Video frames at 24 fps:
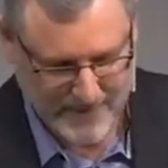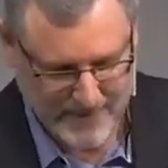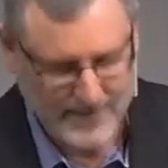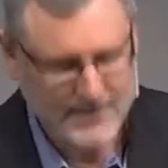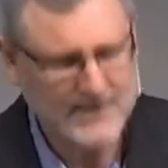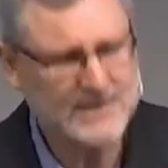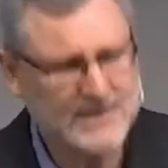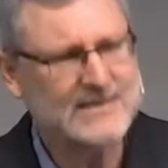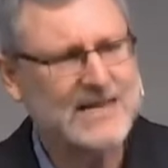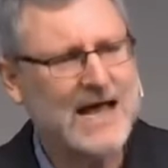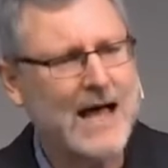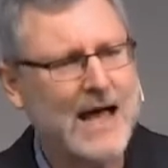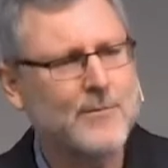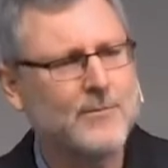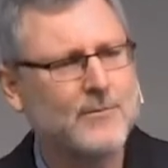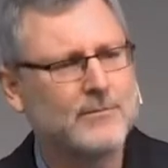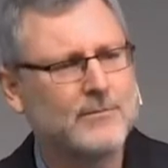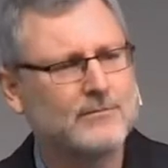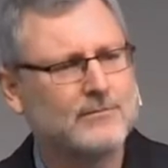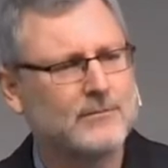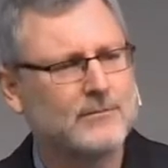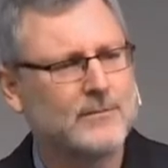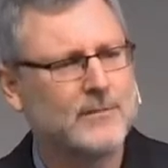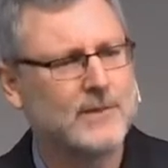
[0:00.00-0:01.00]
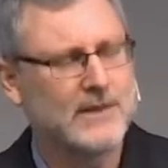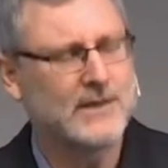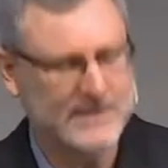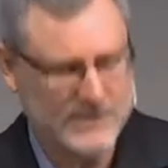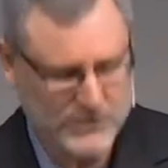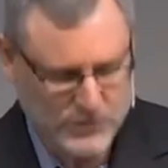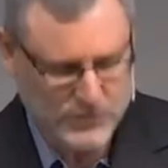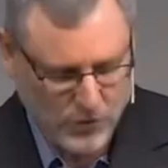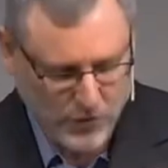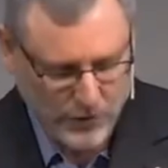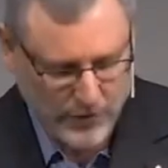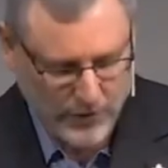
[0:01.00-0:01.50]
Now, some
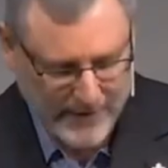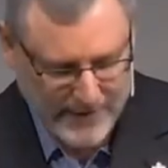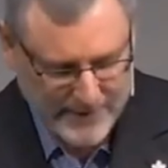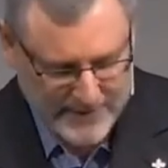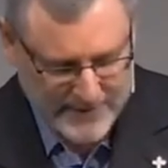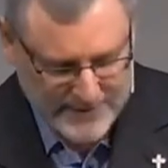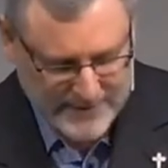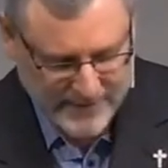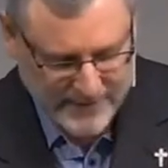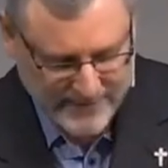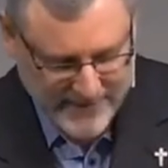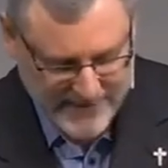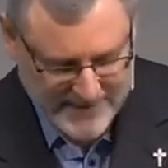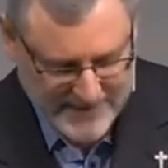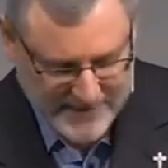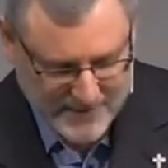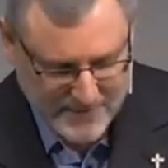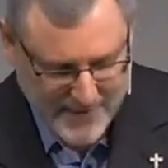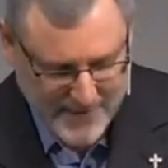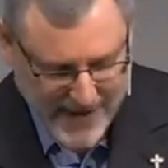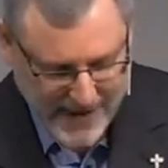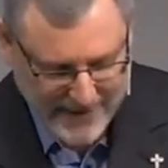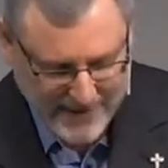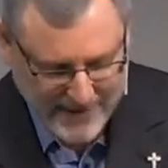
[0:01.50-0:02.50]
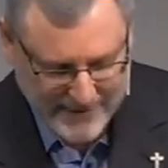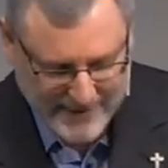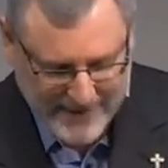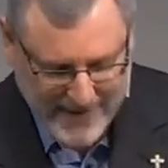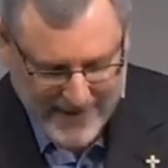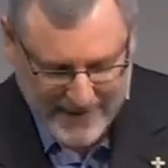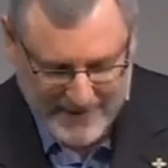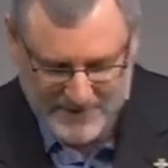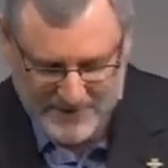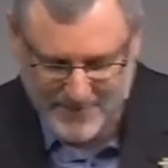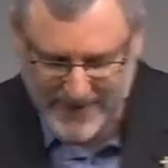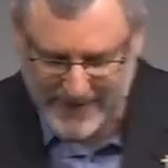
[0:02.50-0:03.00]
historians have estimated
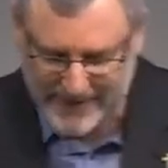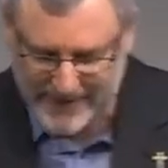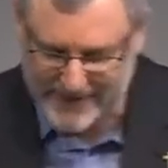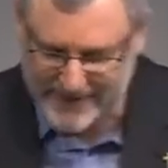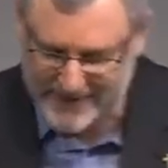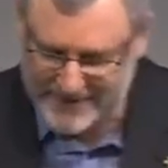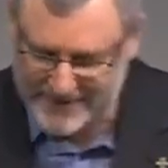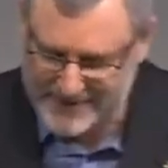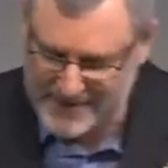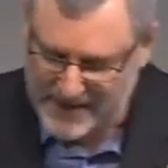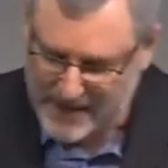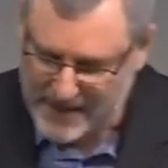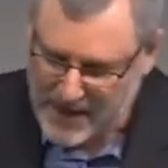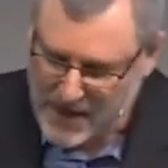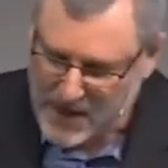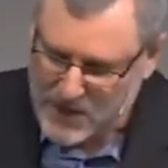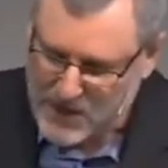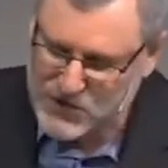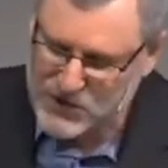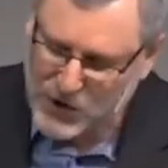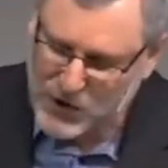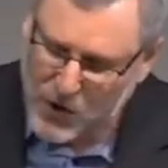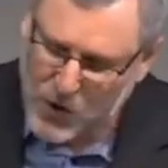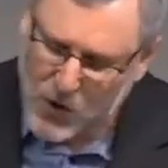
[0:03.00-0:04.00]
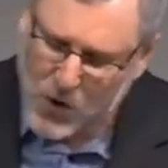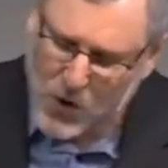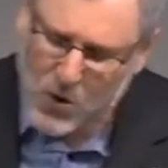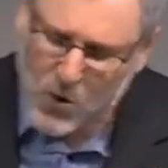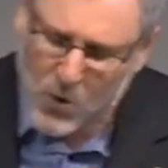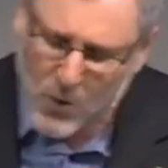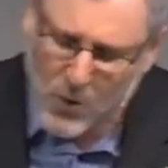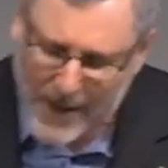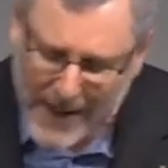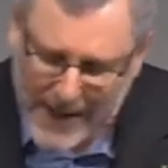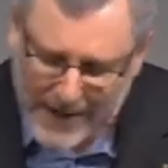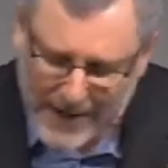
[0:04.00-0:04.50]
that as many as
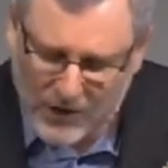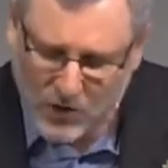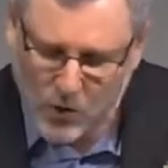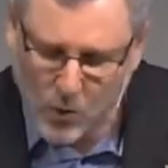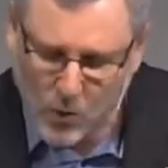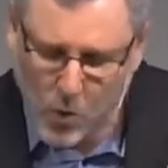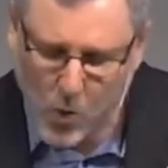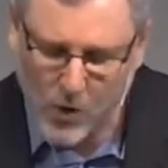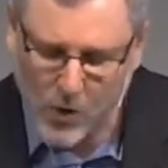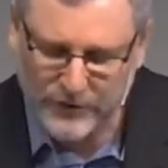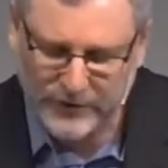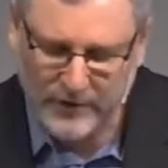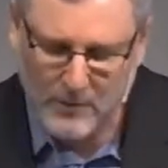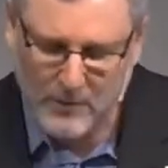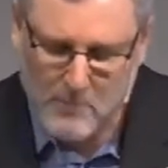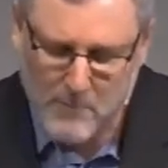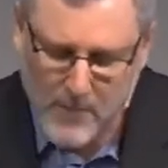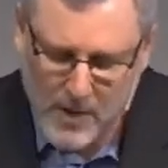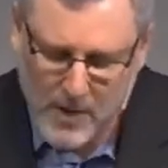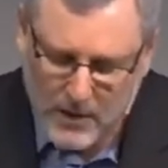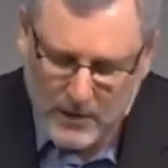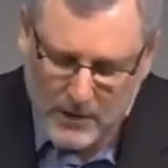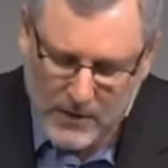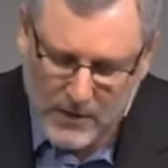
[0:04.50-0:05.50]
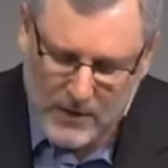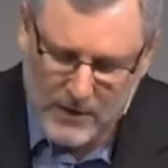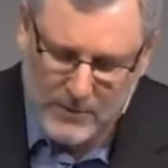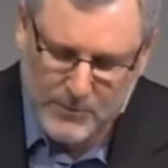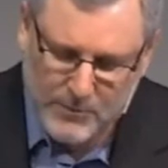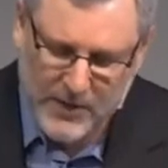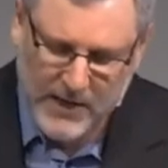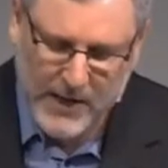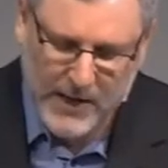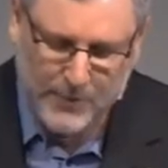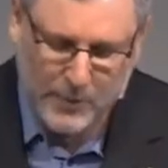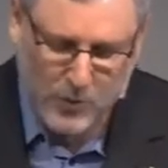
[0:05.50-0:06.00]
2.25 million
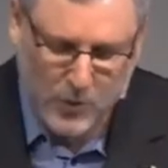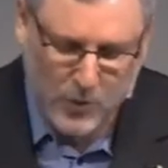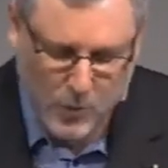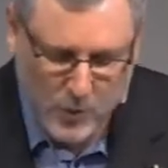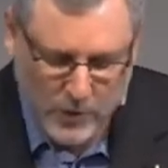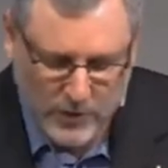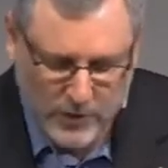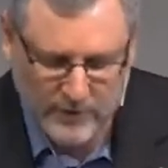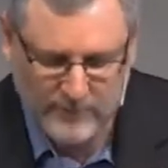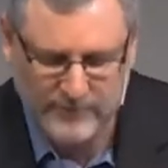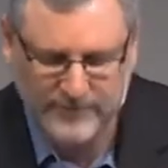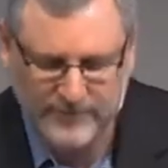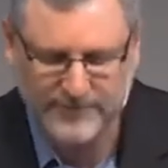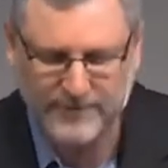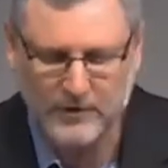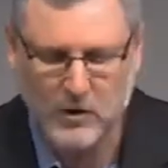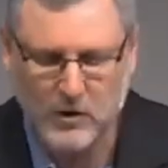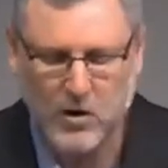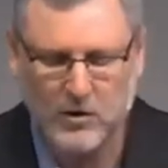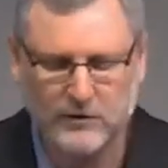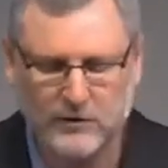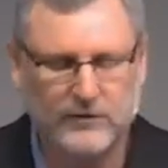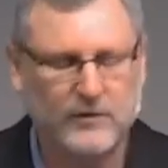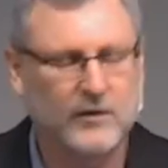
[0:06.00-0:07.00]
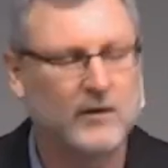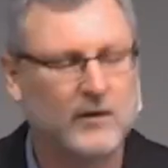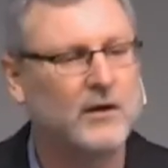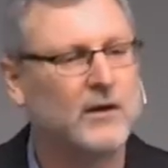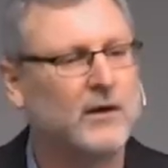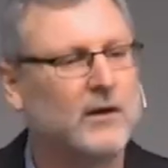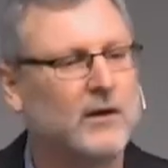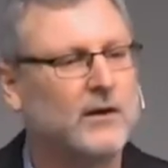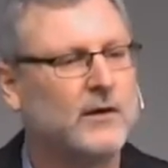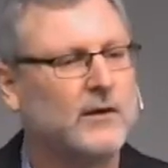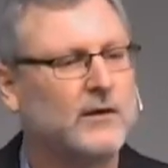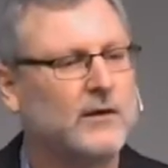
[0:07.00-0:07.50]
people would have flocked
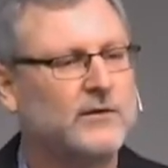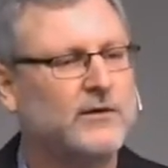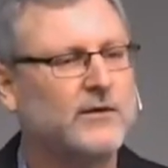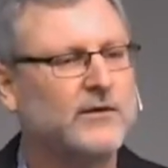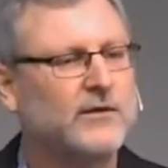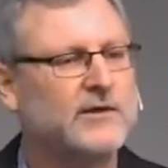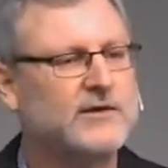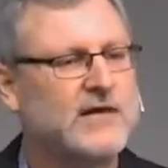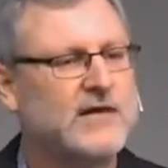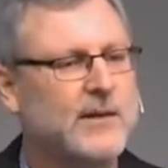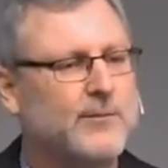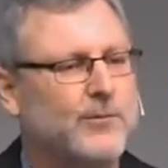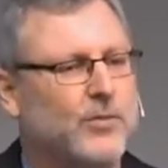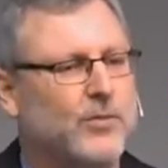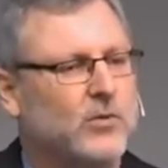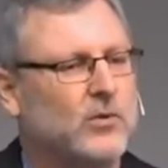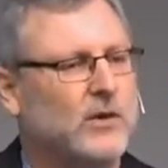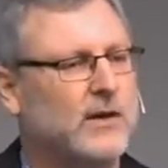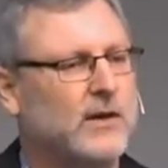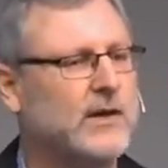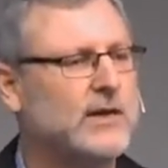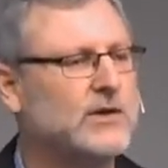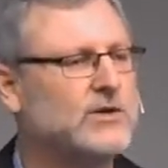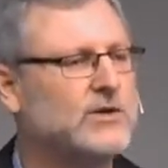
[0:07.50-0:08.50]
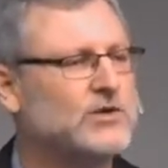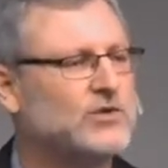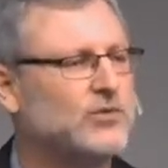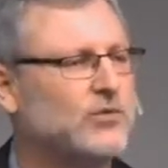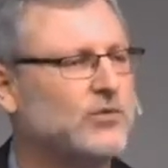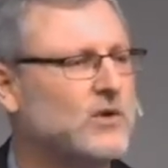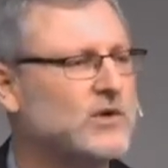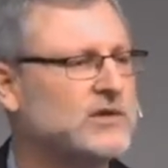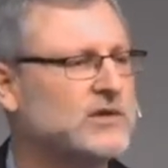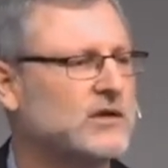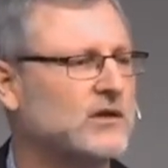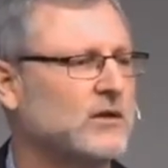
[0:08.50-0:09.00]
to the temple in
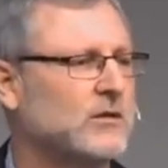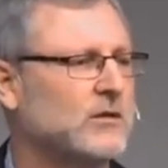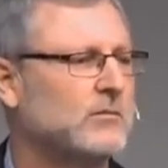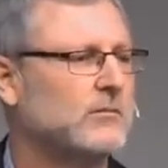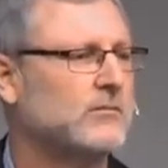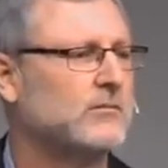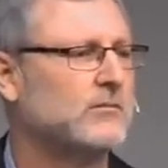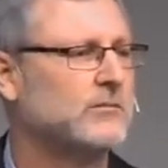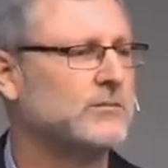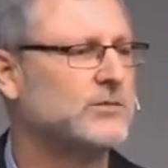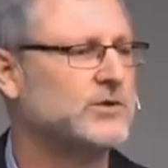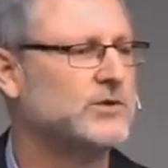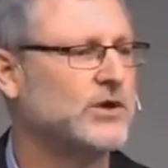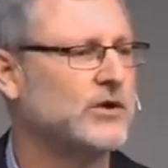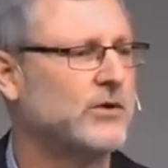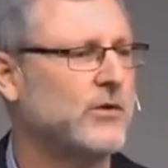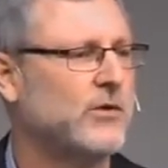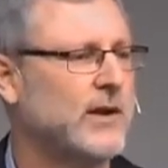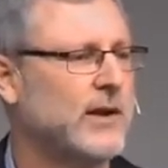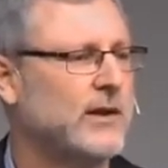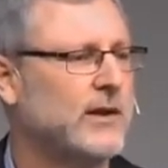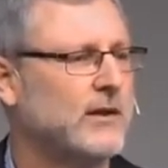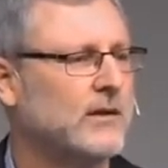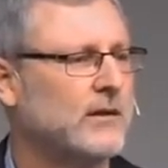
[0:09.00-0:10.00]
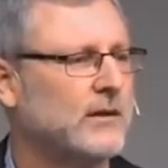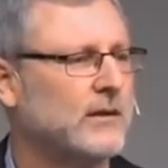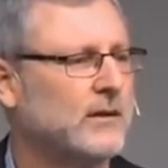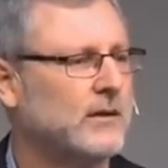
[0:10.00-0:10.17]
Jerusalem during